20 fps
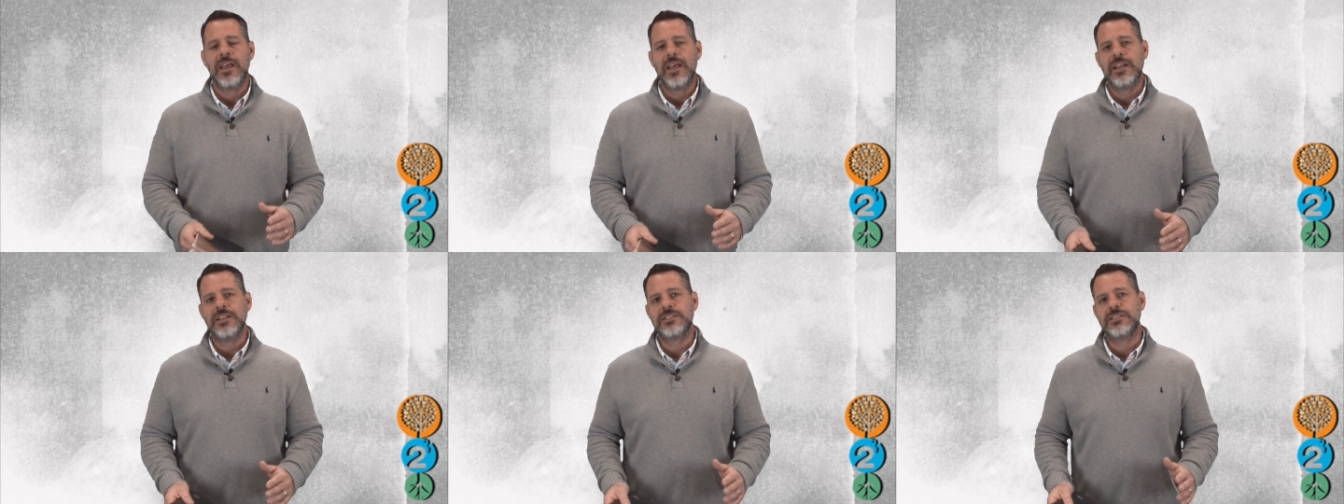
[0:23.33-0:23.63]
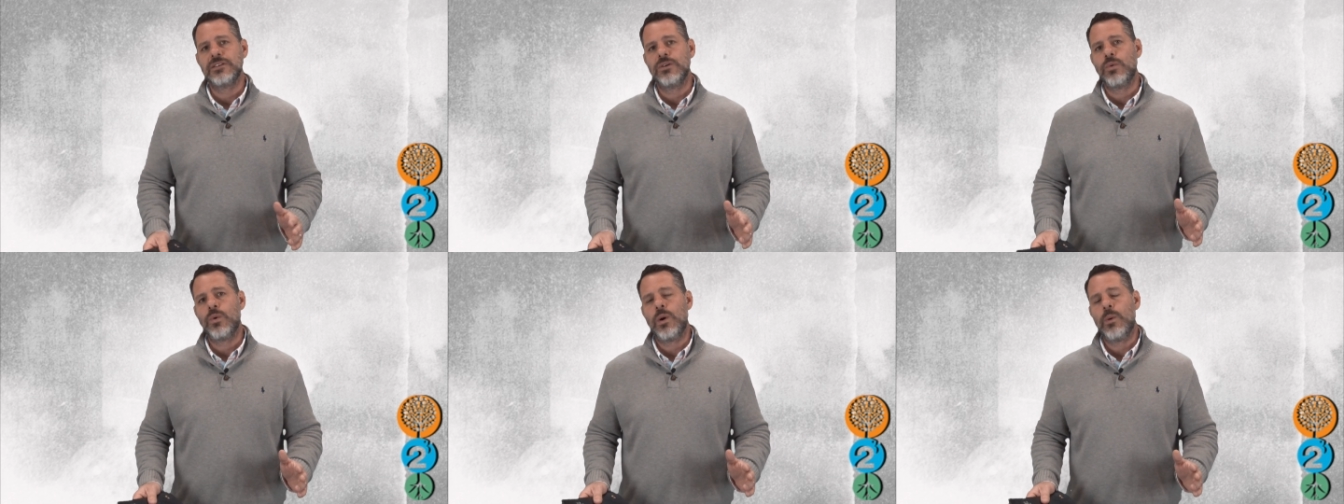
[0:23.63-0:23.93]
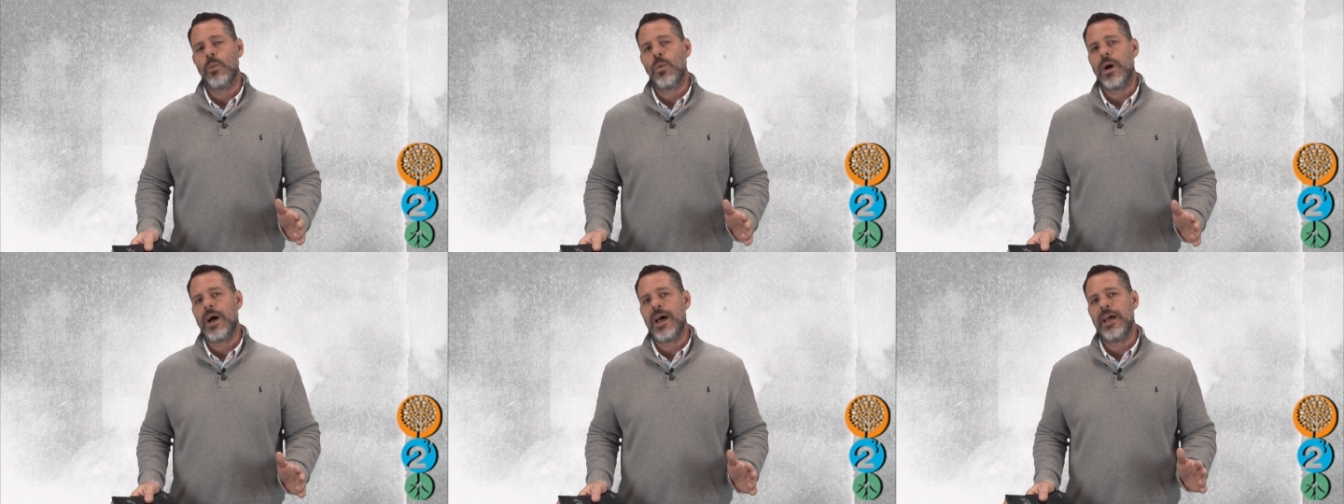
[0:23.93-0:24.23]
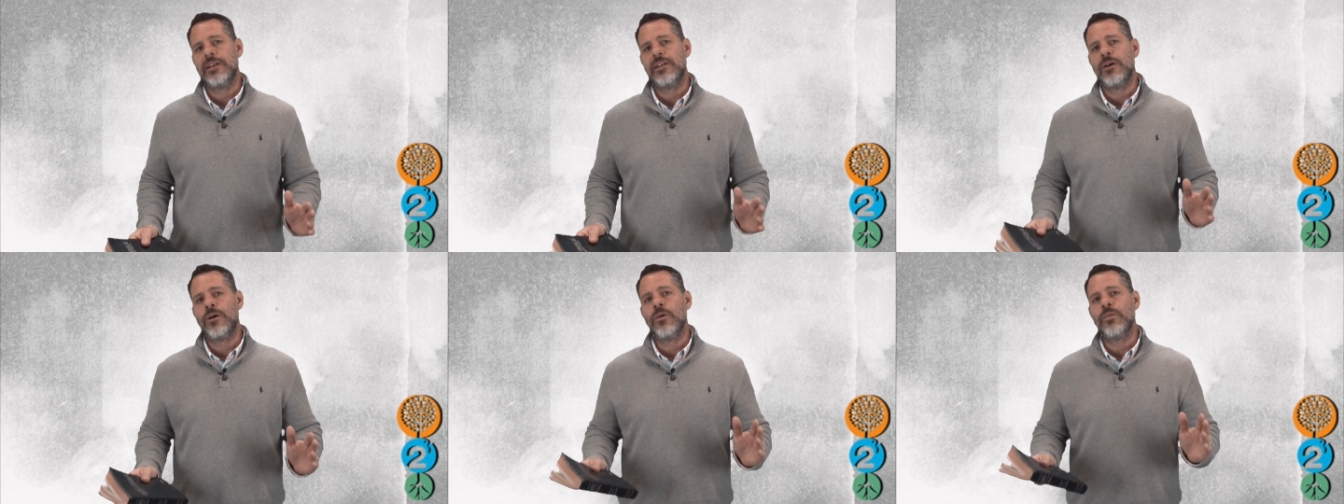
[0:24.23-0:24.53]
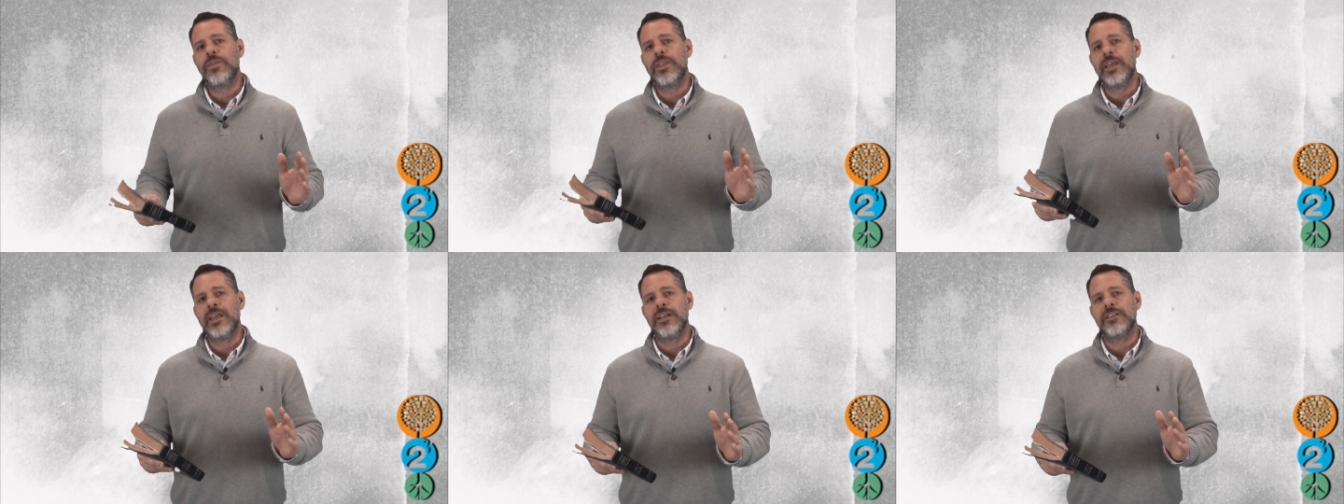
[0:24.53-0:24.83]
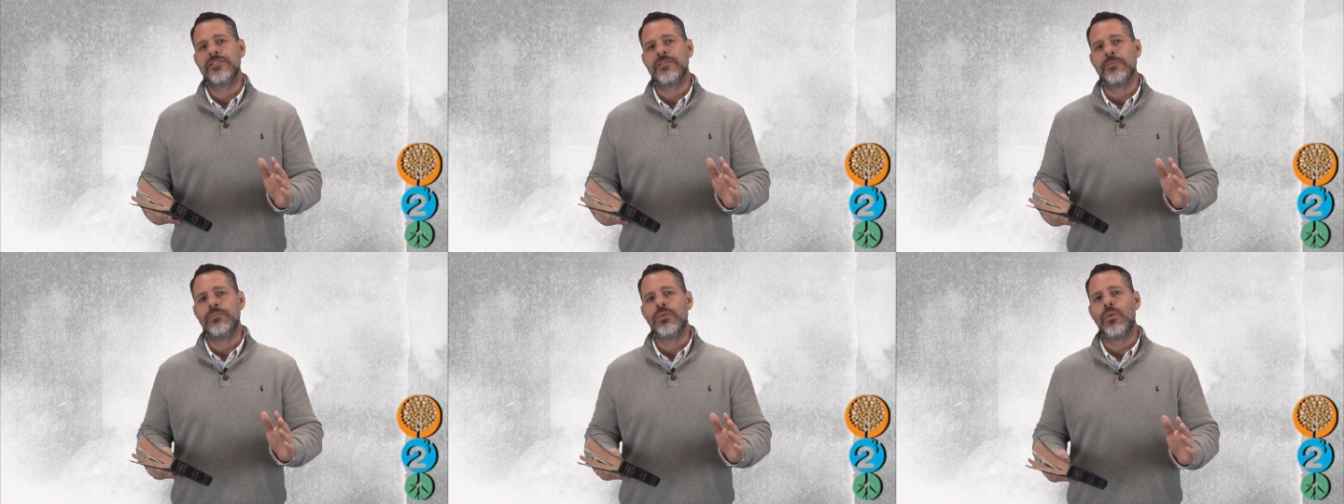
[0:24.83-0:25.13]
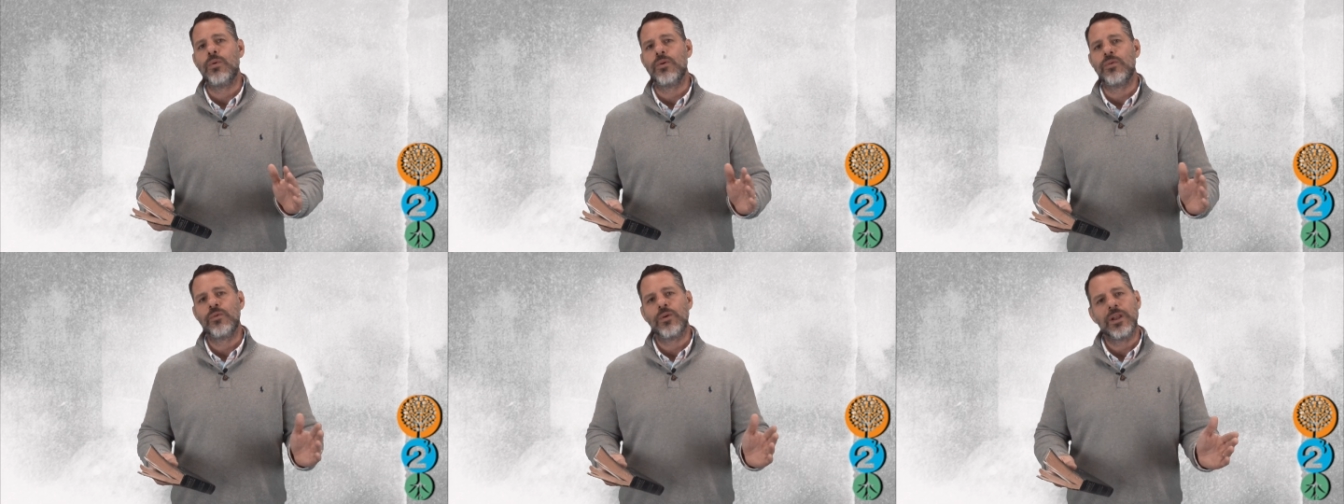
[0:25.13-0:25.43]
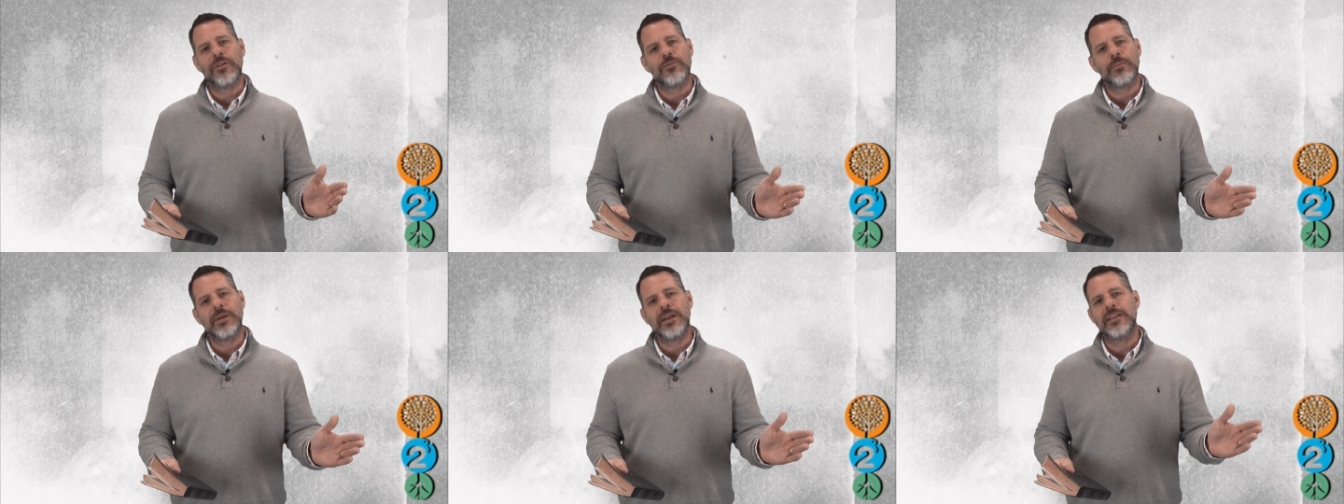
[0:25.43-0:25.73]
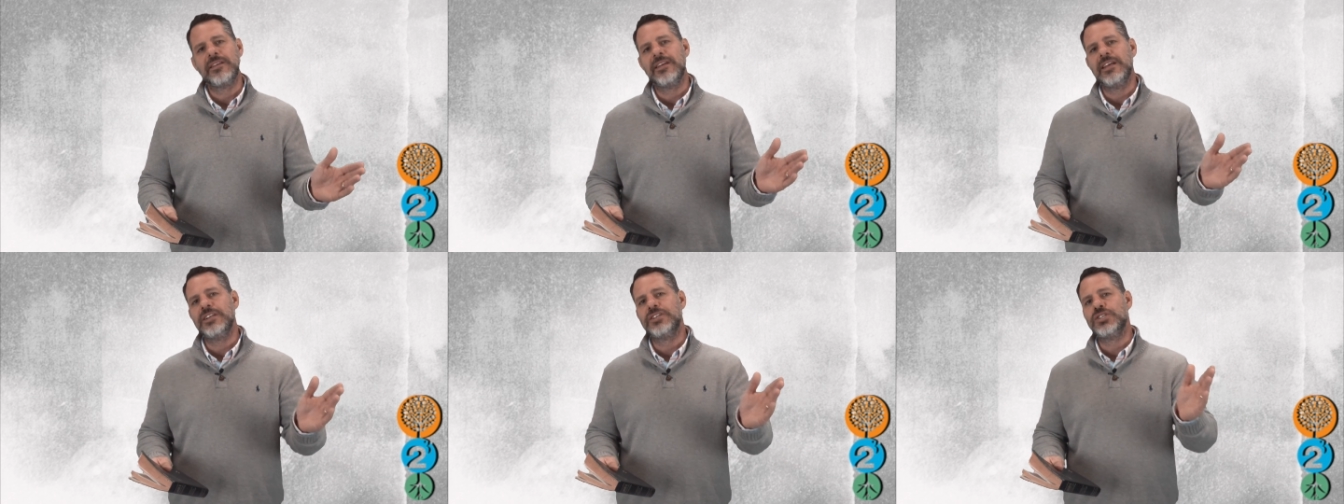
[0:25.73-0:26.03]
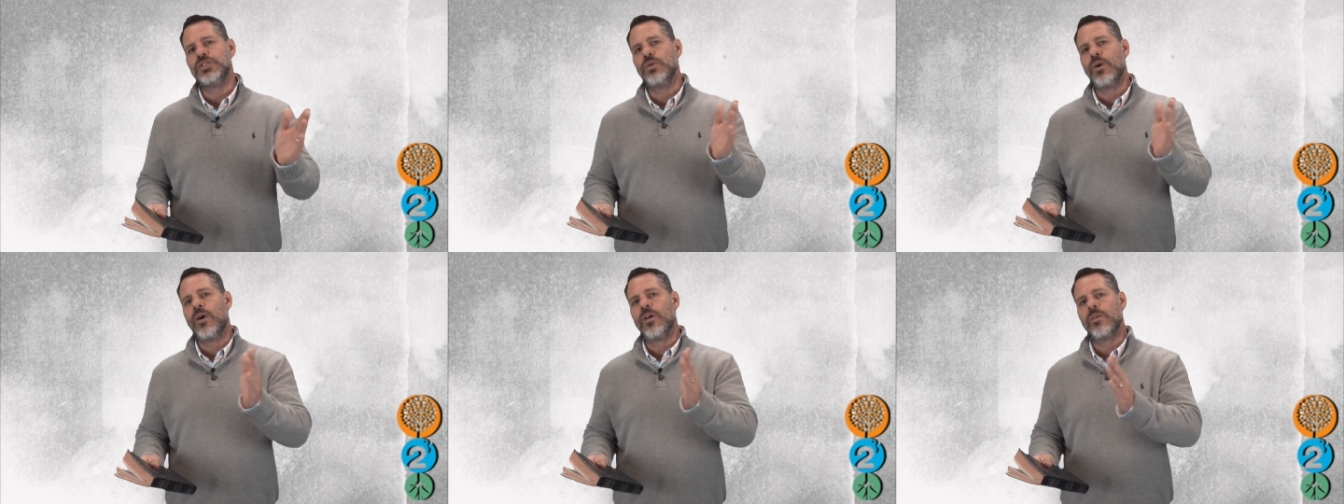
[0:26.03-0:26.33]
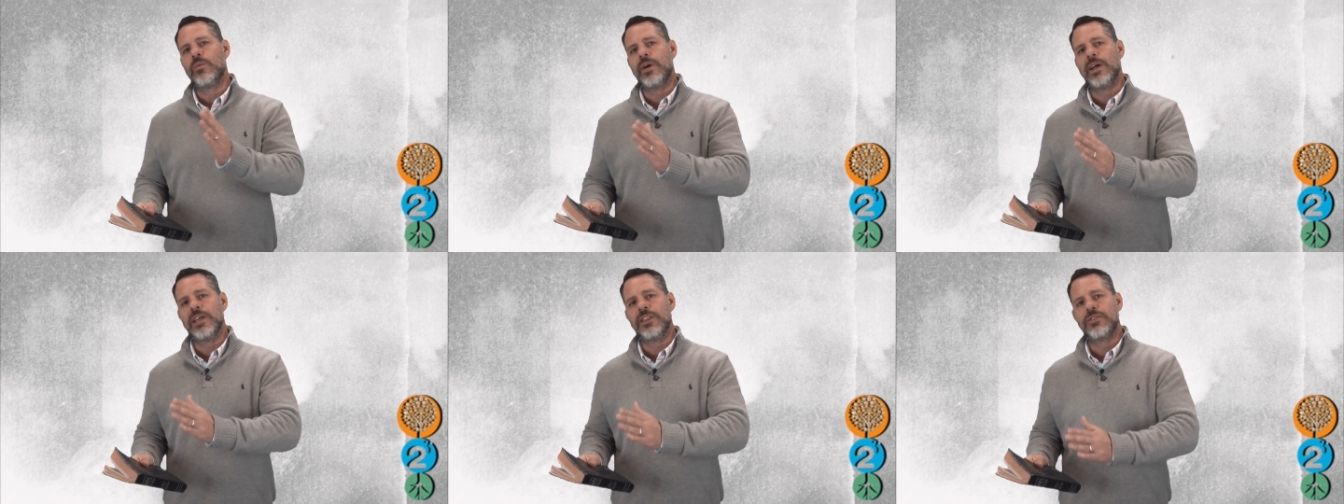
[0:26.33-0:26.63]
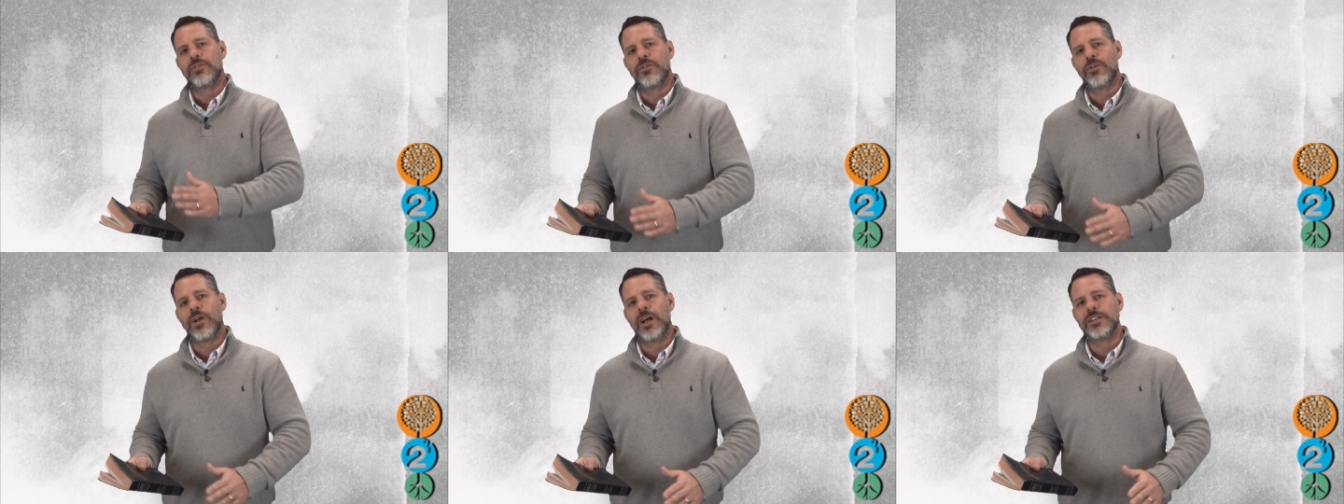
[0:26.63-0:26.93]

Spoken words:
And so while I don't think it's important really for me to teach you all the way through,